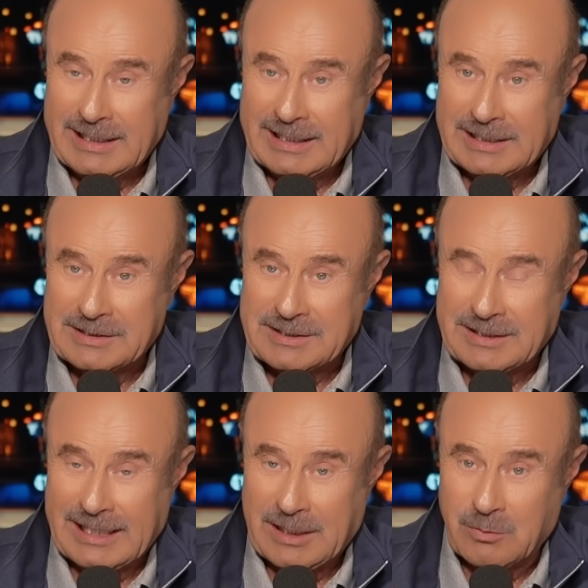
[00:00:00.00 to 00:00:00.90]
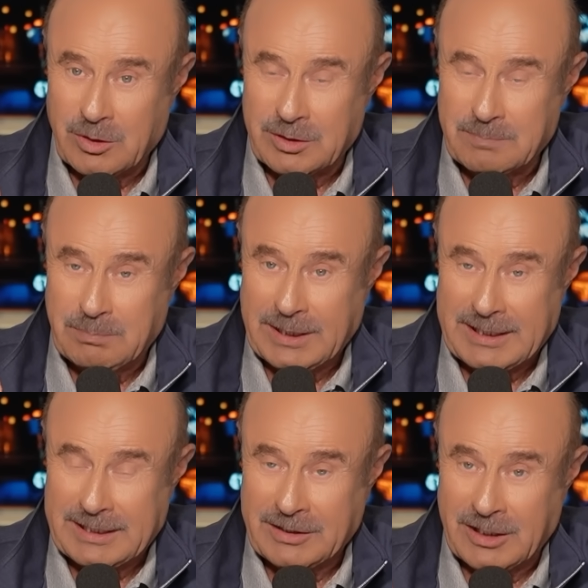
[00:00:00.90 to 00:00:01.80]
is they were
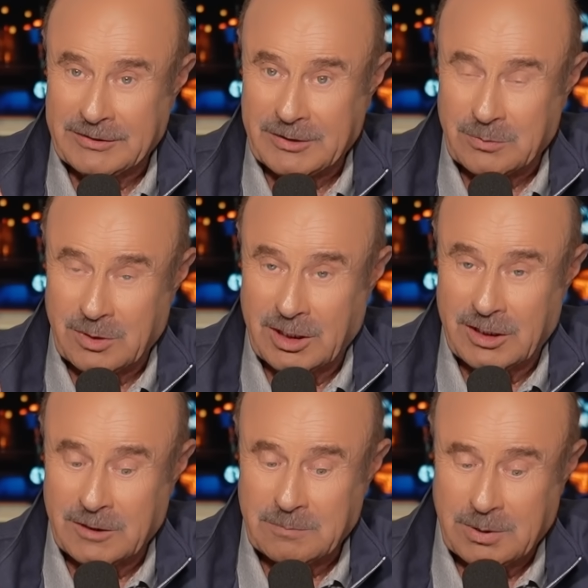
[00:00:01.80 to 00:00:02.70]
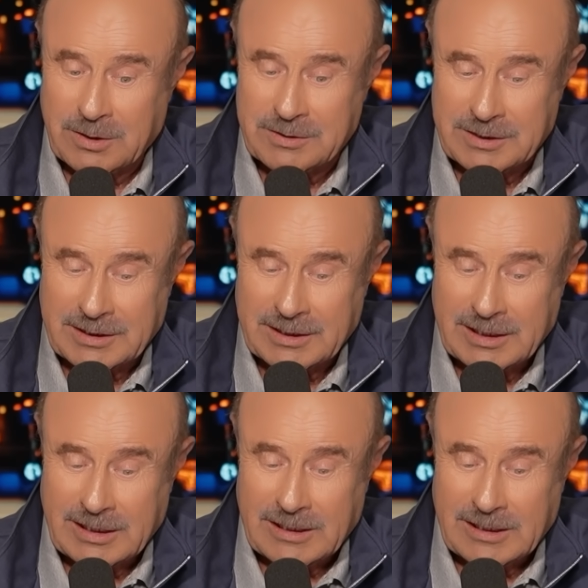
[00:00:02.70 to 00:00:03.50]
picking on the wrong person,